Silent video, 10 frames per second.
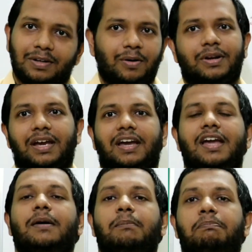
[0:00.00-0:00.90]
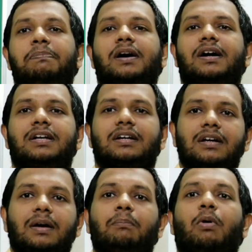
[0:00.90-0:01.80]
Okay,
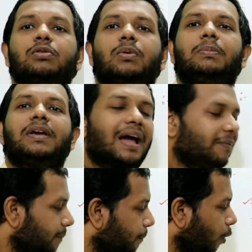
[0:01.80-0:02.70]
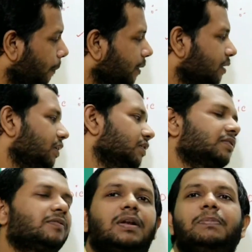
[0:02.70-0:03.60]
but both will be having
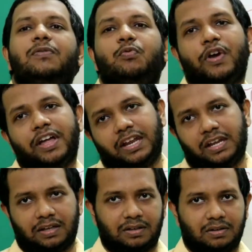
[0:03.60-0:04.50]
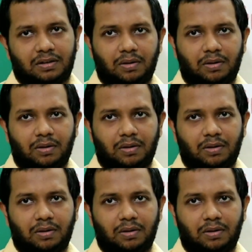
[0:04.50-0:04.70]
properties, will be varying.